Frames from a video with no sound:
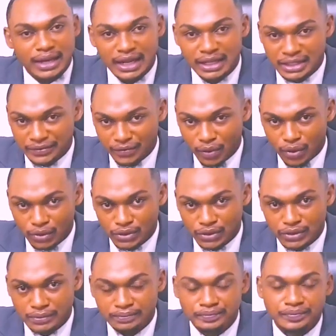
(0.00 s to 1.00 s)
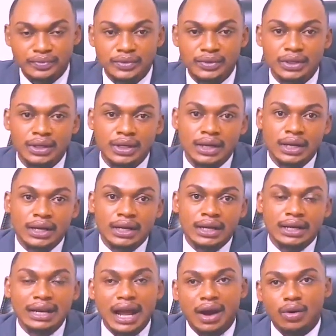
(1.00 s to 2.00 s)
a divorce.
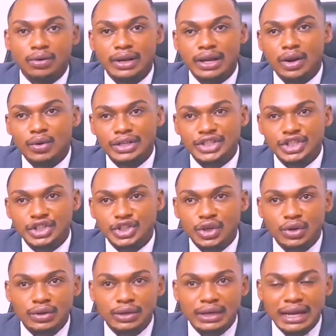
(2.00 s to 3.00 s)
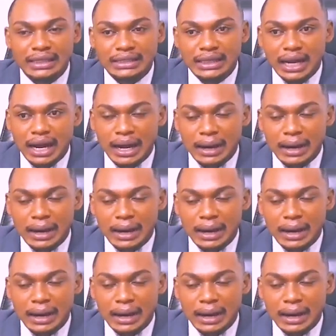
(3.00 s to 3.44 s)
Now, the question that